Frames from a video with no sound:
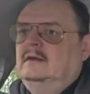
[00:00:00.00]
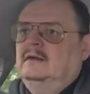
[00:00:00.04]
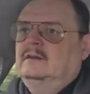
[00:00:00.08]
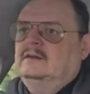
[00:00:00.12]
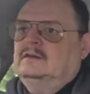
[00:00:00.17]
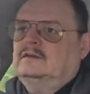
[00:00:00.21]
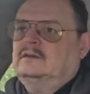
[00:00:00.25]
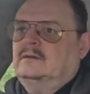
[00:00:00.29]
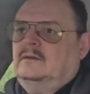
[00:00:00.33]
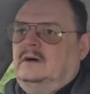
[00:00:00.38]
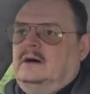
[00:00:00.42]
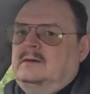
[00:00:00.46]

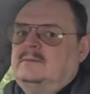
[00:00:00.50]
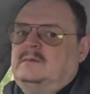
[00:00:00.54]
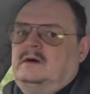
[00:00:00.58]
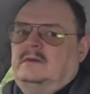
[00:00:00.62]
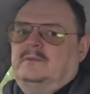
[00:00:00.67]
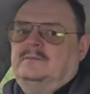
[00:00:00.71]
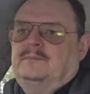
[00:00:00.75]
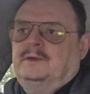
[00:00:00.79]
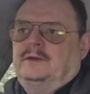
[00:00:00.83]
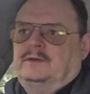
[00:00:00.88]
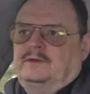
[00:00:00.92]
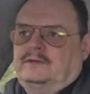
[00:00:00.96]
So I'm
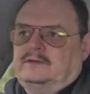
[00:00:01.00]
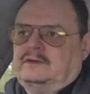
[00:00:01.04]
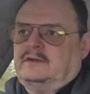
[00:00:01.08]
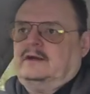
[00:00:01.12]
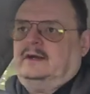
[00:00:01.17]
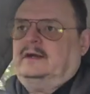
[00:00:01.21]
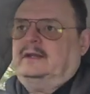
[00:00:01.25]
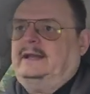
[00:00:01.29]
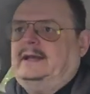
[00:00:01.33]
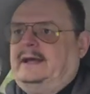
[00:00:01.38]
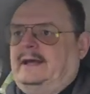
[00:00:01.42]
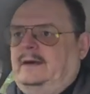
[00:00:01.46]
on
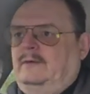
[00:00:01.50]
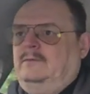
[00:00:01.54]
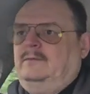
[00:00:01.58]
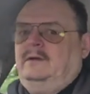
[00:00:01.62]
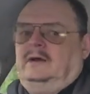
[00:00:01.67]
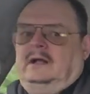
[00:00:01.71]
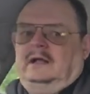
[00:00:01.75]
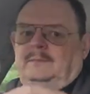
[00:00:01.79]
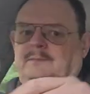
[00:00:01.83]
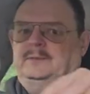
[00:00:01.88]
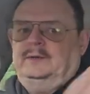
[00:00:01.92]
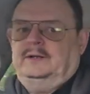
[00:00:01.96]
BlueSky now.
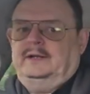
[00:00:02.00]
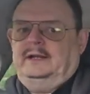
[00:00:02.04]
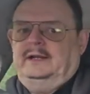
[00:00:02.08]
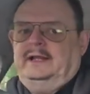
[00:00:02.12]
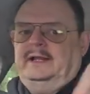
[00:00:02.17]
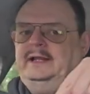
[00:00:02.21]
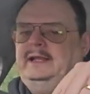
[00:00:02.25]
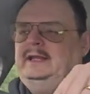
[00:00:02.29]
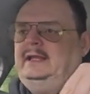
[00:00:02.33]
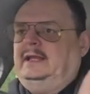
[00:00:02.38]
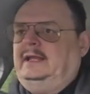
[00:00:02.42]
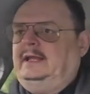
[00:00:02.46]
I'll put a
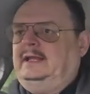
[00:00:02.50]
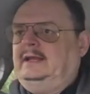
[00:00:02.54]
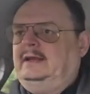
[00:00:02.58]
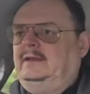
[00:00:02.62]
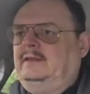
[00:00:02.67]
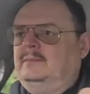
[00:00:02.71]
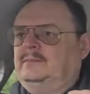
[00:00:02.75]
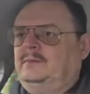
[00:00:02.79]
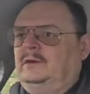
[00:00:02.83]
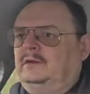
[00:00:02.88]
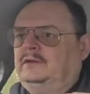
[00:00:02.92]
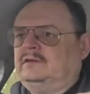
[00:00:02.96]
linky at
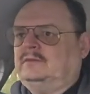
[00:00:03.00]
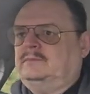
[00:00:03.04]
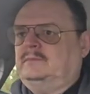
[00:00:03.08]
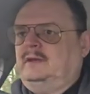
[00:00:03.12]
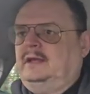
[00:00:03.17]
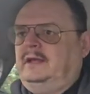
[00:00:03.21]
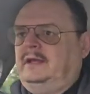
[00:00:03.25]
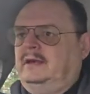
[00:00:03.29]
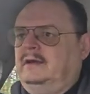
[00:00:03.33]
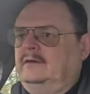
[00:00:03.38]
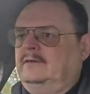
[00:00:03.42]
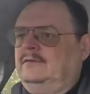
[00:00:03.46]
the bottom
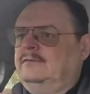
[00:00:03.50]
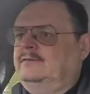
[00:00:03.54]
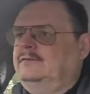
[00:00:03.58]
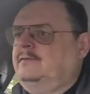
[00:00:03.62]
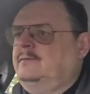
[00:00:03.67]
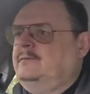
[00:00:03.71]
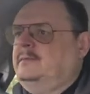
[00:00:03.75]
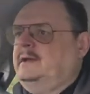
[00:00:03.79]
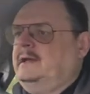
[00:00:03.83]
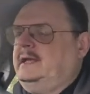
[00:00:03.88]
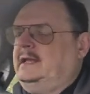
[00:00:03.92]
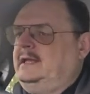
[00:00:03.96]
here for
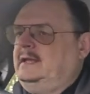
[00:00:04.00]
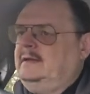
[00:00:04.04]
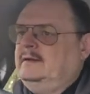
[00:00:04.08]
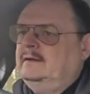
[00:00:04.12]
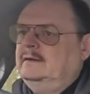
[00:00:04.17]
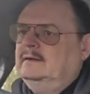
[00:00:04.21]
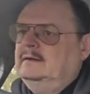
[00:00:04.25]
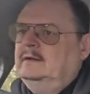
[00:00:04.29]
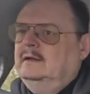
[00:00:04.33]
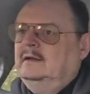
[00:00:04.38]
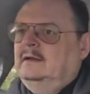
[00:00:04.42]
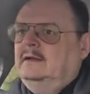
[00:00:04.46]
me
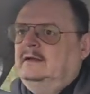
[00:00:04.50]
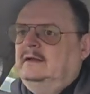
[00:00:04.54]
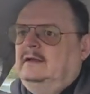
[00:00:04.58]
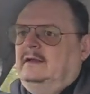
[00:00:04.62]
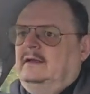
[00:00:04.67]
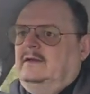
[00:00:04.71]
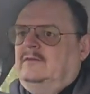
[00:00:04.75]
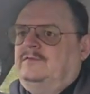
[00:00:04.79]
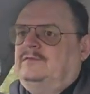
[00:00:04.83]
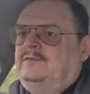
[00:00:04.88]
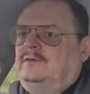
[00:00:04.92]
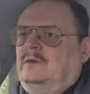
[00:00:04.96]

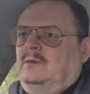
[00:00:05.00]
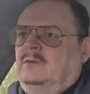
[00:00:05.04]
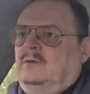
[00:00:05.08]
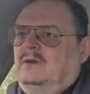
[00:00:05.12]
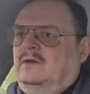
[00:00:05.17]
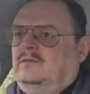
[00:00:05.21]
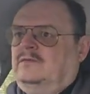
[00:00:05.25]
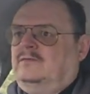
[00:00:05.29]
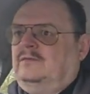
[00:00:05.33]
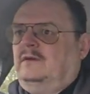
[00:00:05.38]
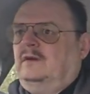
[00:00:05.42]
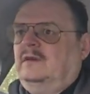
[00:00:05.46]
if you
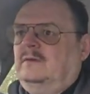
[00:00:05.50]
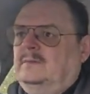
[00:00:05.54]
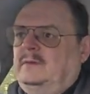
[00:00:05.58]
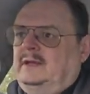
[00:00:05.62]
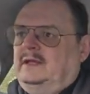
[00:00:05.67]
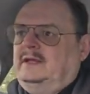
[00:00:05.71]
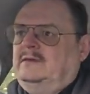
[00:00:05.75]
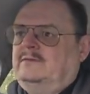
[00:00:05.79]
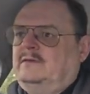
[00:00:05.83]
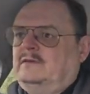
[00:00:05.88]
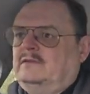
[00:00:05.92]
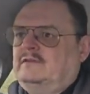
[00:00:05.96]
want to follow
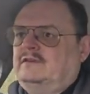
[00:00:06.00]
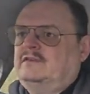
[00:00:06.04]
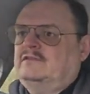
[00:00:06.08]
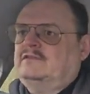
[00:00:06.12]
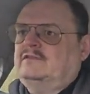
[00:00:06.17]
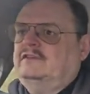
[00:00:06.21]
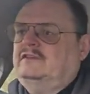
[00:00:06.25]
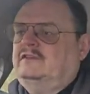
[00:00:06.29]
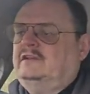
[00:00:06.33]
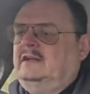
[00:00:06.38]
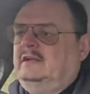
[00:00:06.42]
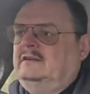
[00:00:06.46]
me, if you're
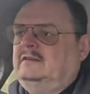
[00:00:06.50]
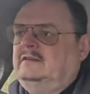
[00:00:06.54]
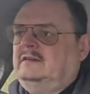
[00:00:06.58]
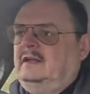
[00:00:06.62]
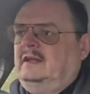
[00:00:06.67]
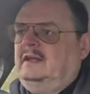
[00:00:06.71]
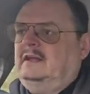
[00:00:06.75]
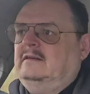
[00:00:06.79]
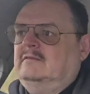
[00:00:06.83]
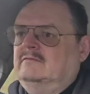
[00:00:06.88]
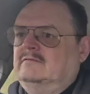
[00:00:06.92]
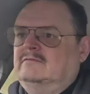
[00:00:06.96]
interested
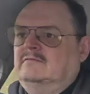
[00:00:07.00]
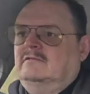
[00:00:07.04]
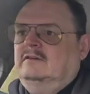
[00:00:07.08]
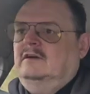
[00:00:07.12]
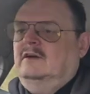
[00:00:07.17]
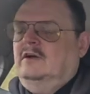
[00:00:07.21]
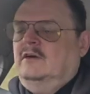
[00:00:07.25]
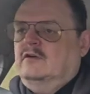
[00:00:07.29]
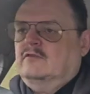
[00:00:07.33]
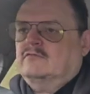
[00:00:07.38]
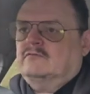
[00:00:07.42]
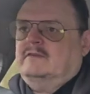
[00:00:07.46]
in
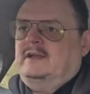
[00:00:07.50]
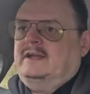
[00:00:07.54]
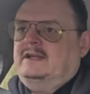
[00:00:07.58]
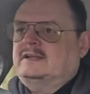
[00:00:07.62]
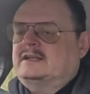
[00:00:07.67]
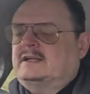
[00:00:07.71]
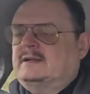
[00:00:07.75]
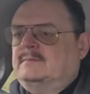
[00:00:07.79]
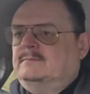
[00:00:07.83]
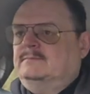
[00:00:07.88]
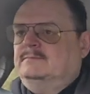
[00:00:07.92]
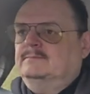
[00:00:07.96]

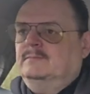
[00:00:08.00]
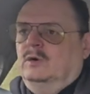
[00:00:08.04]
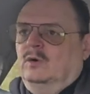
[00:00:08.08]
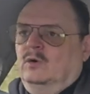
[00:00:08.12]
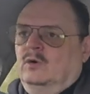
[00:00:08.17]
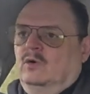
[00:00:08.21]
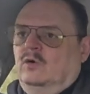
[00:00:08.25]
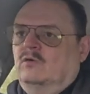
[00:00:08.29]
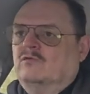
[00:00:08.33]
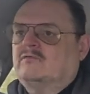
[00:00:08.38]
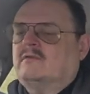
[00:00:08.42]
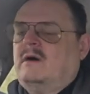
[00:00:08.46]
reading
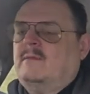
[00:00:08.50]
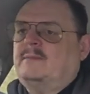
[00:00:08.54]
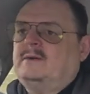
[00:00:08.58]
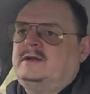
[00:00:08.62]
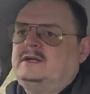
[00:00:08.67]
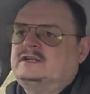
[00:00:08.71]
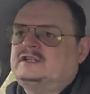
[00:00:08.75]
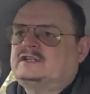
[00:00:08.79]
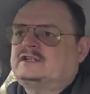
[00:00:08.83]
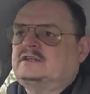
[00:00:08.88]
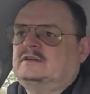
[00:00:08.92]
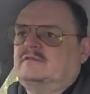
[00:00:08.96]
more
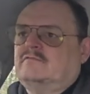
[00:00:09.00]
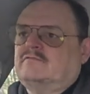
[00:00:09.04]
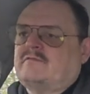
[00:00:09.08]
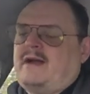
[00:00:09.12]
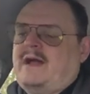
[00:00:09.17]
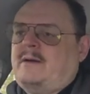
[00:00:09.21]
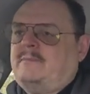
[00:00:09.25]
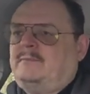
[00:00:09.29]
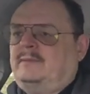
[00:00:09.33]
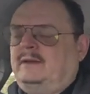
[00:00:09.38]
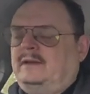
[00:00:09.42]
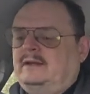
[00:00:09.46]
rubbish and
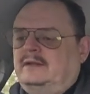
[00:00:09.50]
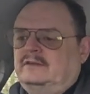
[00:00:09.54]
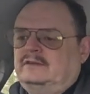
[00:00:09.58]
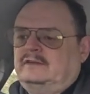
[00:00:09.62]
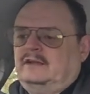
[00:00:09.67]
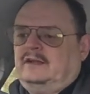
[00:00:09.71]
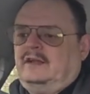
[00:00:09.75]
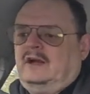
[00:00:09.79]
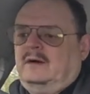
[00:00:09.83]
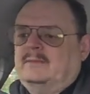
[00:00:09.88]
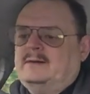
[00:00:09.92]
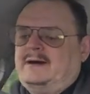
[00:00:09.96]
ramblings
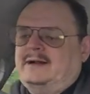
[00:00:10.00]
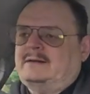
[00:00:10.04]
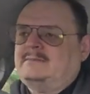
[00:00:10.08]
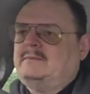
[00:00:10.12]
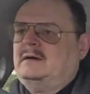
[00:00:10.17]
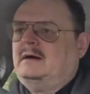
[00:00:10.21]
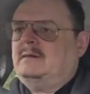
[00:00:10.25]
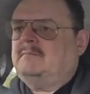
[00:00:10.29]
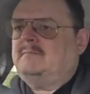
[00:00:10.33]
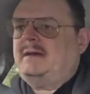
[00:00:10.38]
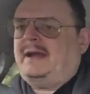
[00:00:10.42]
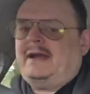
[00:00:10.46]
that come out of
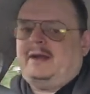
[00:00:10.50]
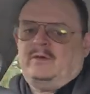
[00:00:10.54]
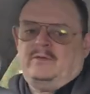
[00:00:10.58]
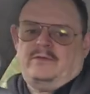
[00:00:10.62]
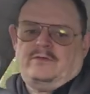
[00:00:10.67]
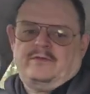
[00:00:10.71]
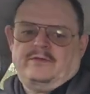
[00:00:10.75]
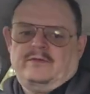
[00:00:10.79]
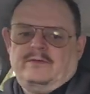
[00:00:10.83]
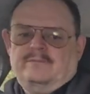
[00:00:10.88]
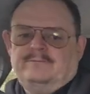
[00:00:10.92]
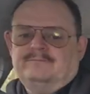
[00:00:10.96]
my mouth.
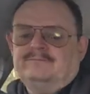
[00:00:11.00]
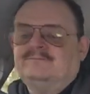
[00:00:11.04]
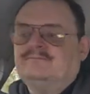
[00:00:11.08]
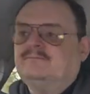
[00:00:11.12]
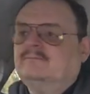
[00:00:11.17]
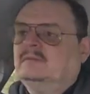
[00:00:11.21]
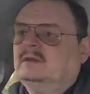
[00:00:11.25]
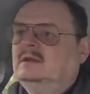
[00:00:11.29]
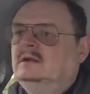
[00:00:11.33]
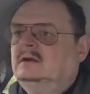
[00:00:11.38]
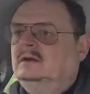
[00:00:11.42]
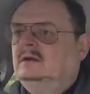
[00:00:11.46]

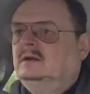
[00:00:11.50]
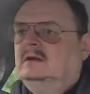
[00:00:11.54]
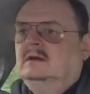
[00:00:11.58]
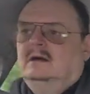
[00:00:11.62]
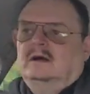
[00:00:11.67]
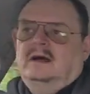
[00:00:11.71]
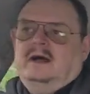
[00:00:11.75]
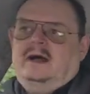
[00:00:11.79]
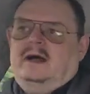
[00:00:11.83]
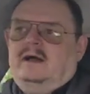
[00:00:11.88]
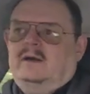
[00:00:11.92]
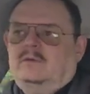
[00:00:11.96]

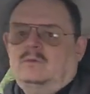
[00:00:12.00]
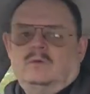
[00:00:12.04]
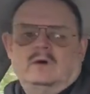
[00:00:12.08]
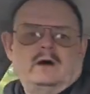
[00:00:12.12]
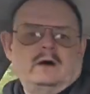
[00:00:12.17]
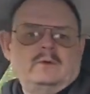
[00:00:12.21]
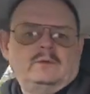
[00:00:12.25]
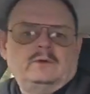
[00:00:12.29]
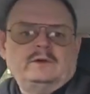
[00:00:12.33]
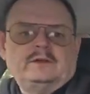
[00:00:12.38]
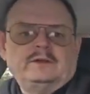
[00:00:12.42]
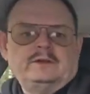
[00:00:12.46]
And
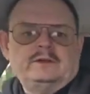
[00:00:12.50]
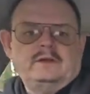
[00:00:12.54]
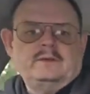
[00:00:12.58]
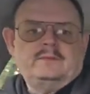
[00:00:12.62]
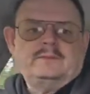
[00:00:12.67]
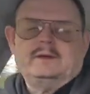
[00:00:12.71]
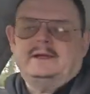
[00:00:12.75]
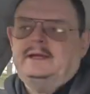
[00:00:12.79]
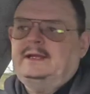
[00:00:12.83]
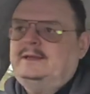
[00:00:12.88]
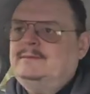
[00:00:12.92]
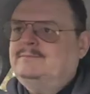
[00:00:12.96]
why wouldn't you
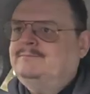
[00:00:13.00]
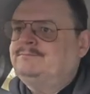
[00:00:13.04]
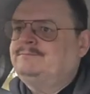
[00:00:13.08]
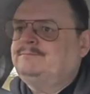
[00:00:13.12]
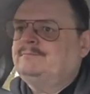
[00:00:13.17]
be?